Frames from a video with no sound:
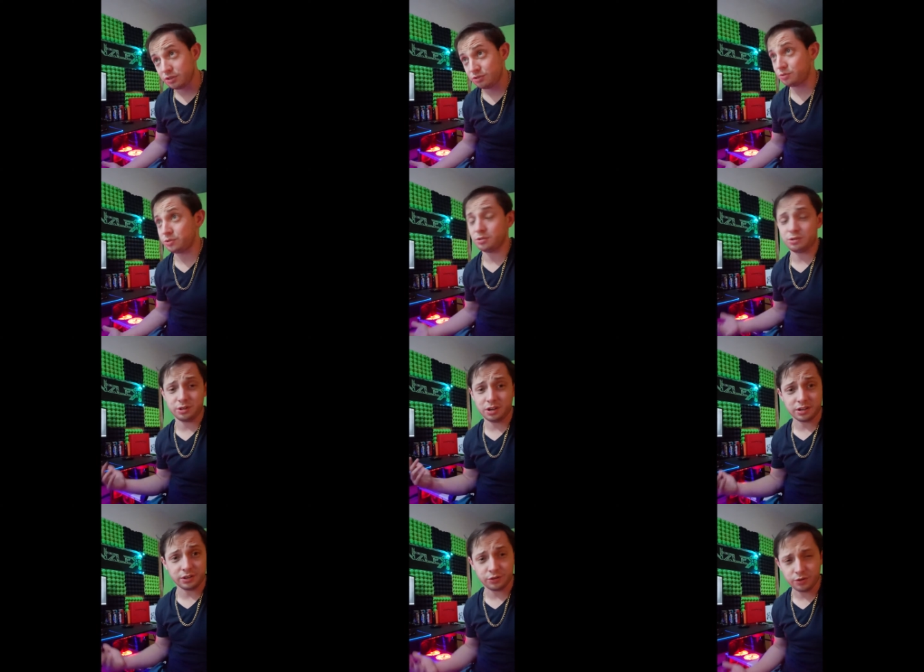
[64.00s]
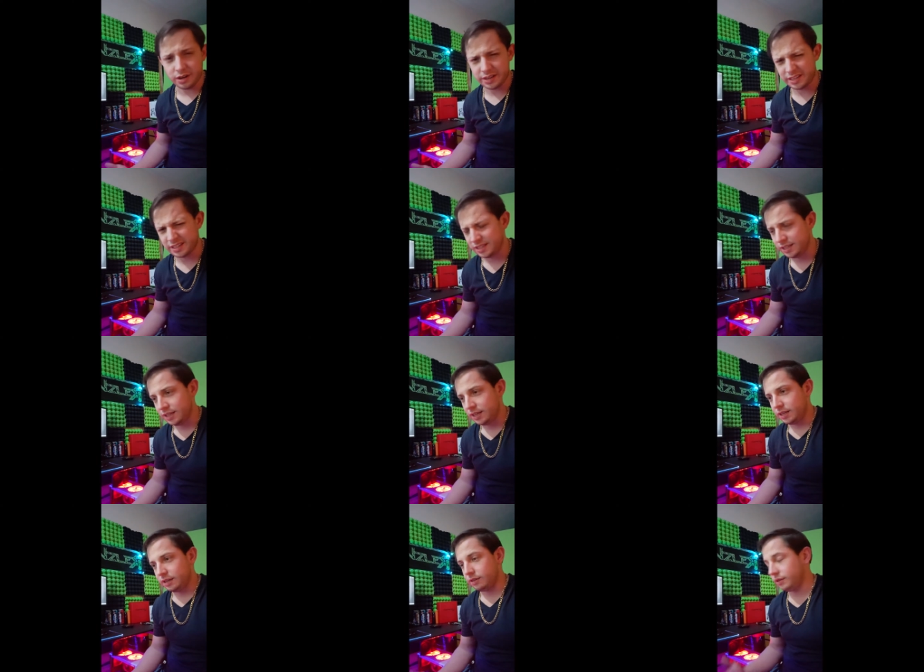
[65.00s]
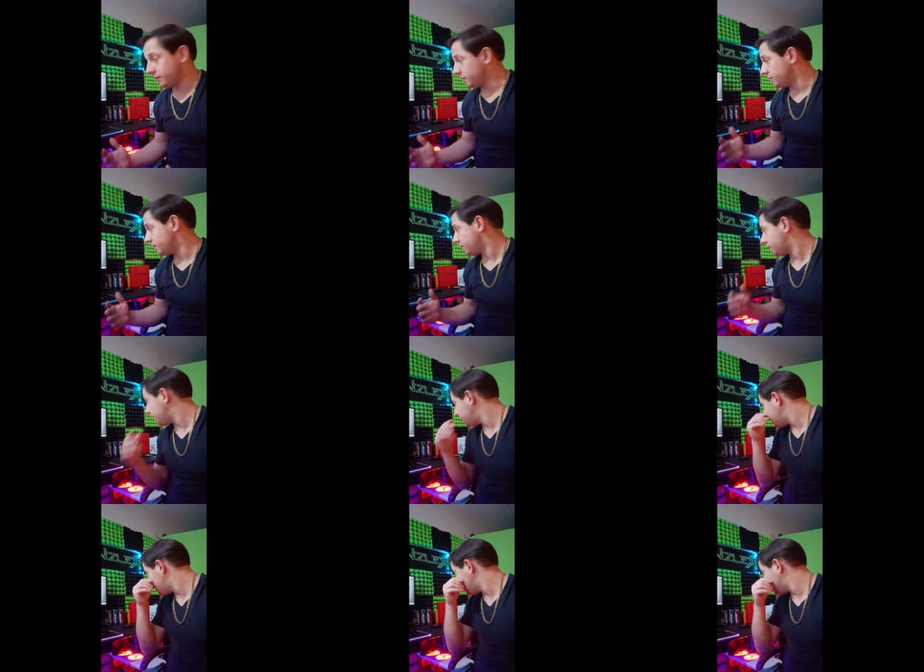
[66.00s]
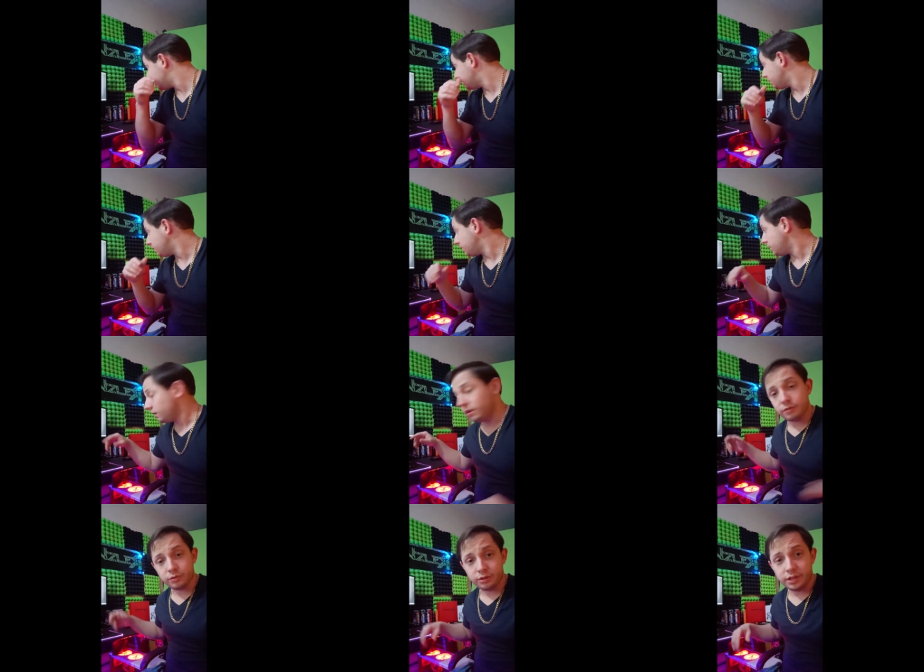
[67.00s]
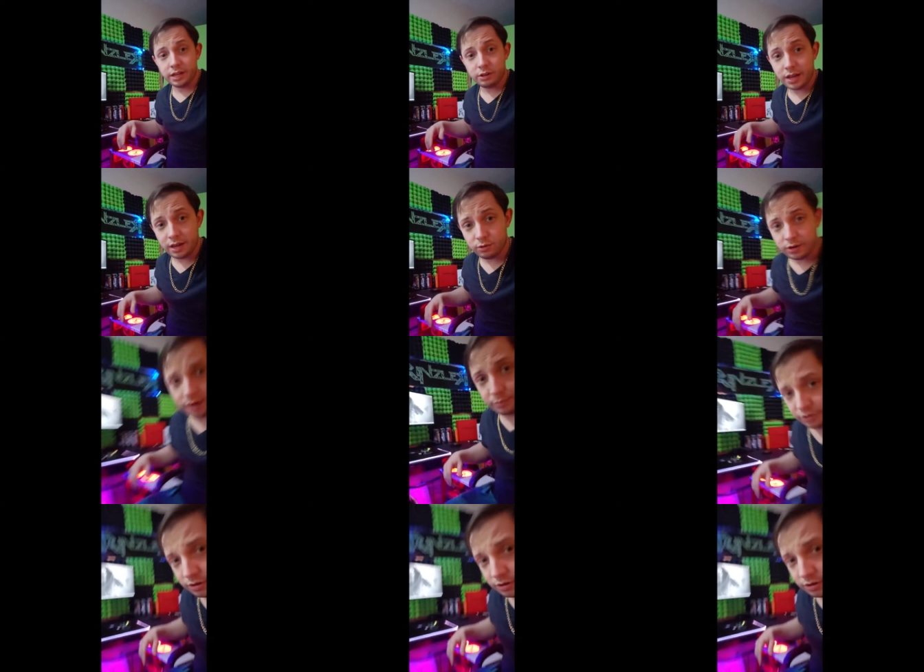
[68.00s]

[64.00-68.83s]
issue, so they're not going to try it. This is for the Elgato capture